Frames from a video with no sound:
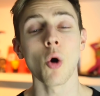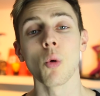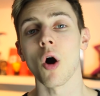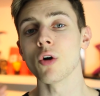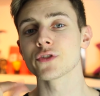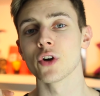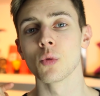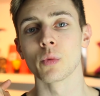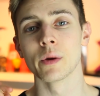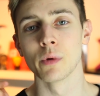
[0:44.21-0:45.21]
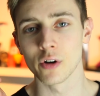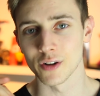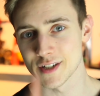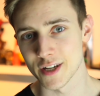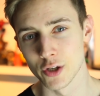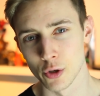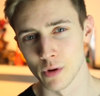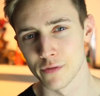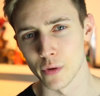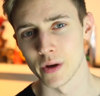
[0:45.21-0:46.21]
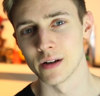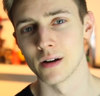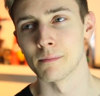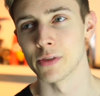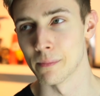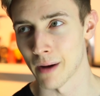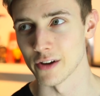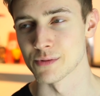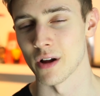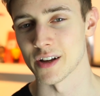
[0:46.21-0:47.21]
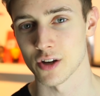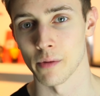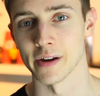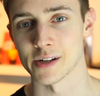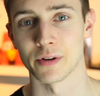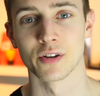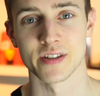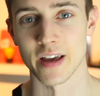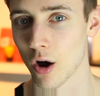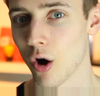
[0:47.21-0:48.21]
Oh, also, we will continue reviewing the Miles Morales comics because they are